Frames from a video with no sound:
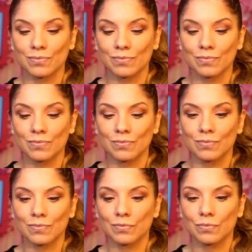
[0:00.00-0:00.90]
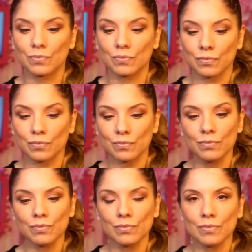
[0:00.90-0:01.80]

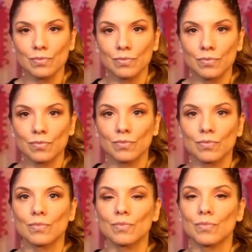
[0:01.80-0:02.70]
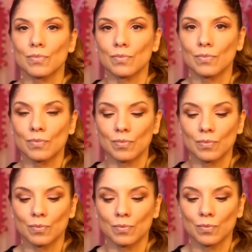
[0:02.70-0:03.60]

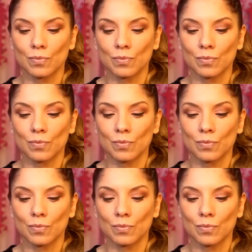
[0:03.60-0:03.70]
This person isn't speaking.